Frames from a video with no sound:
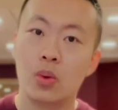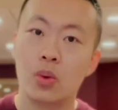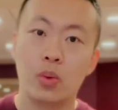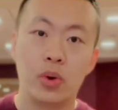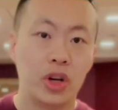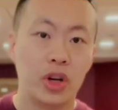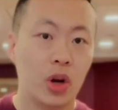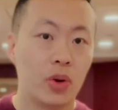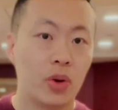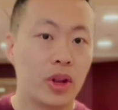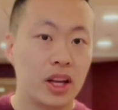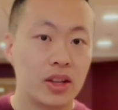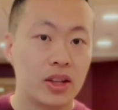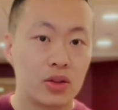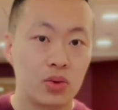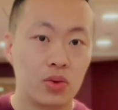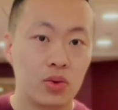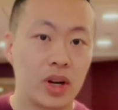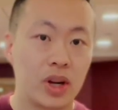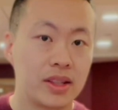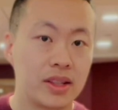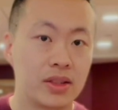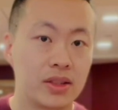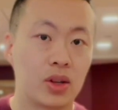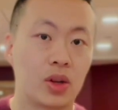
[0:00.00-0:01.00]
we know that
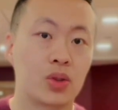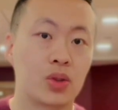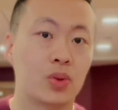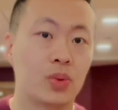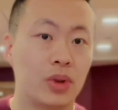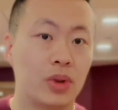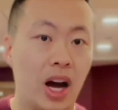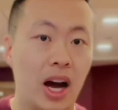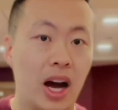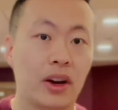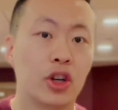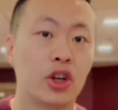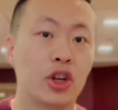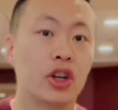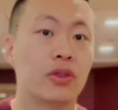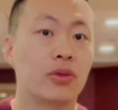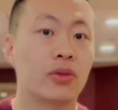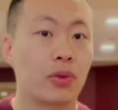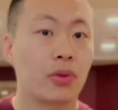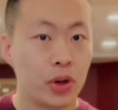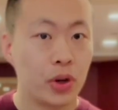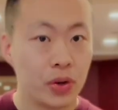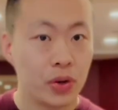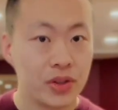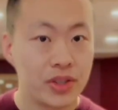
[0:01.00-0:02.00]
stress is also not good
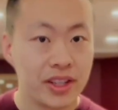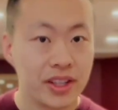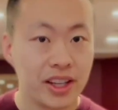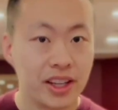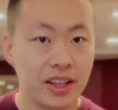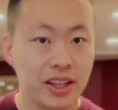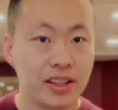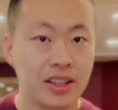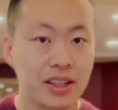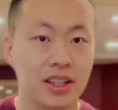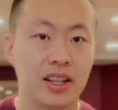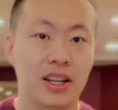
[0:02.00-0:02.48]
for your skin.